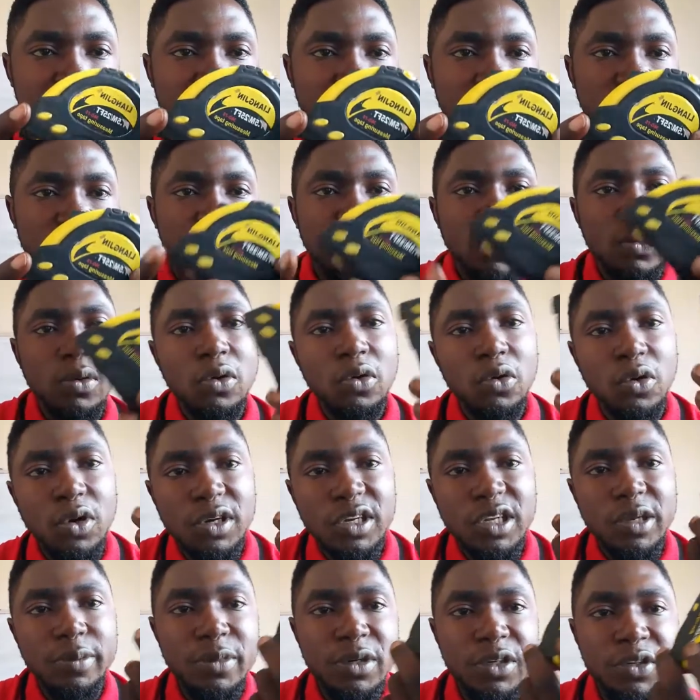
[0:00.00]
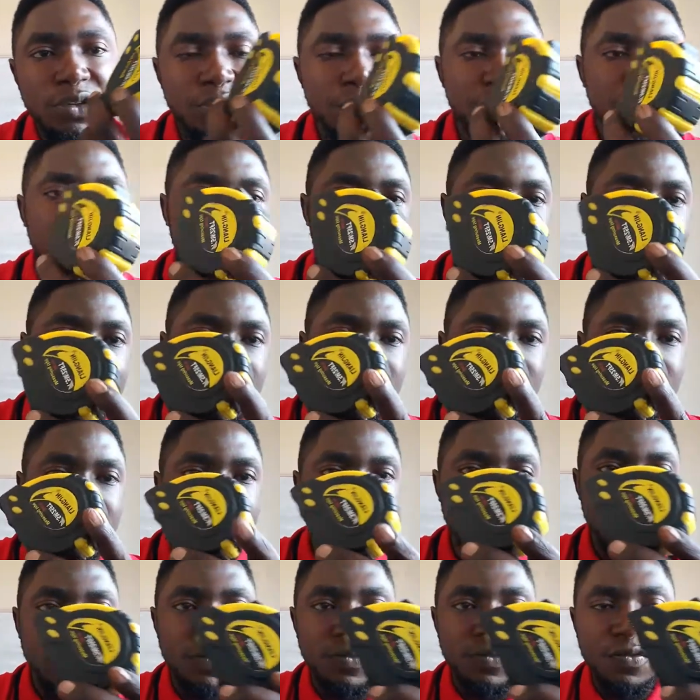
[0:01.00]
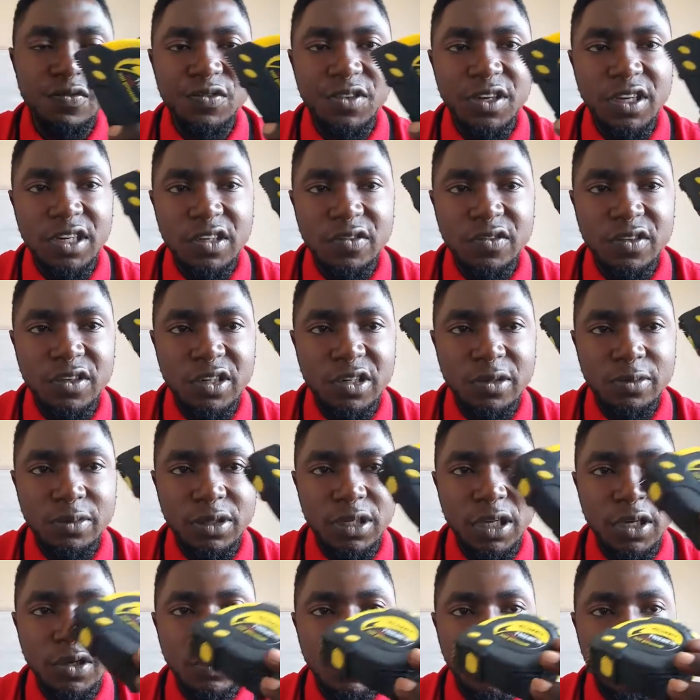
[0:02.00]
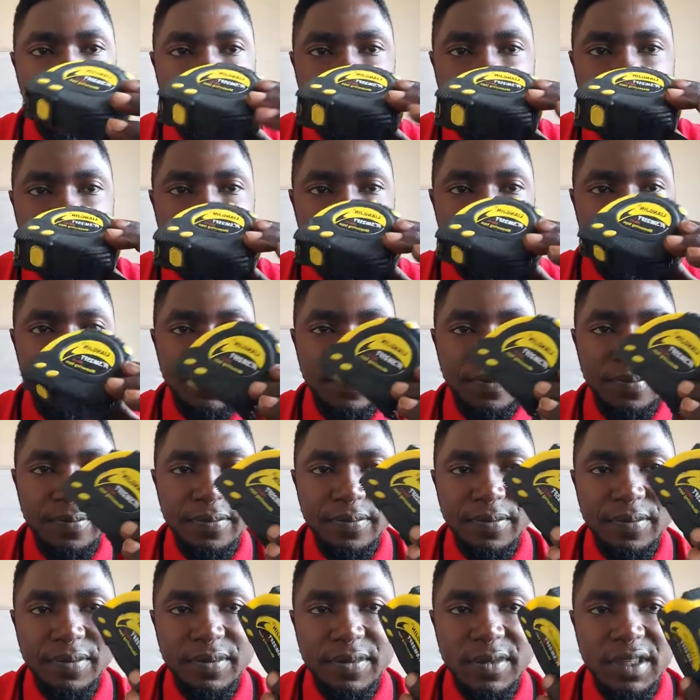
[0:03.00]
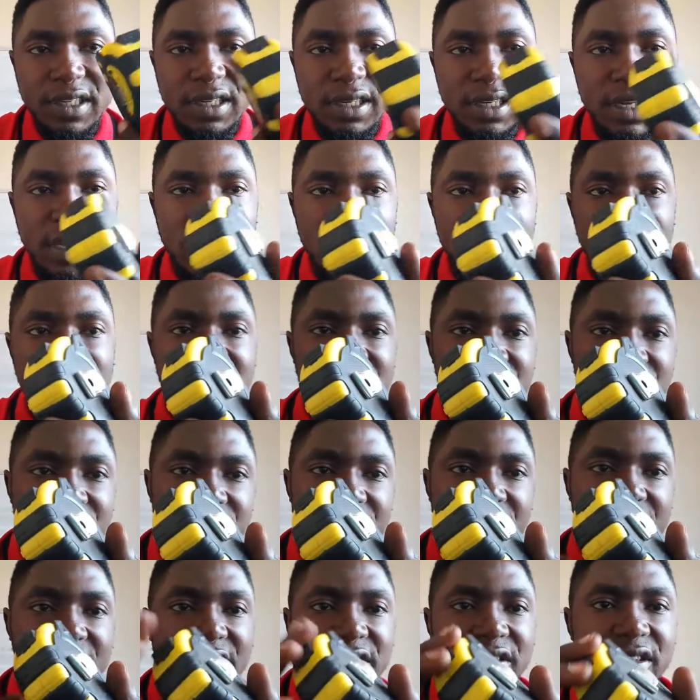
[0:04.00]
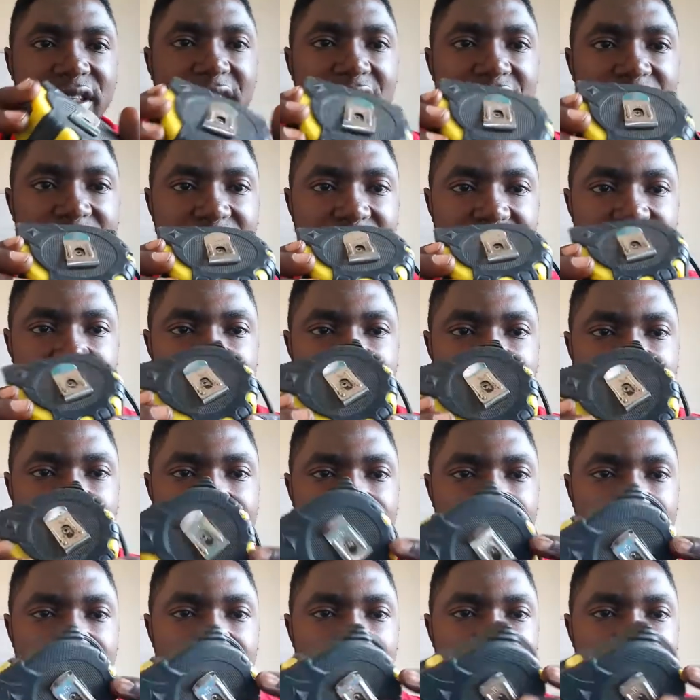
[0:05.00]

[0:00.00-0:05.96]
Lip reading: This is what we call the measuring tape. Very, very important, you can see. They are in different sizes.